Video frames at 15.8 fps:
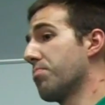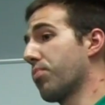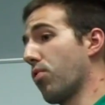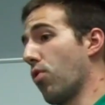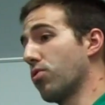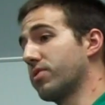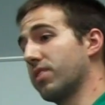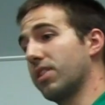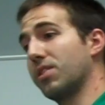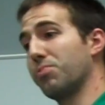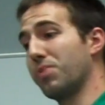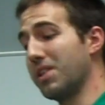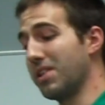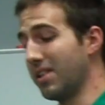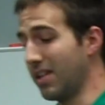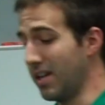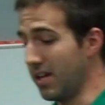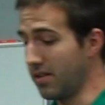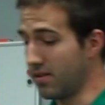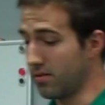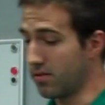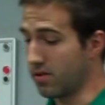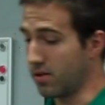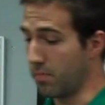Protein we need
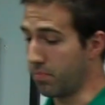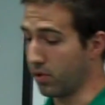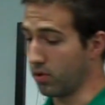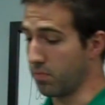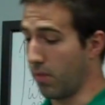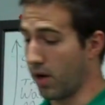to build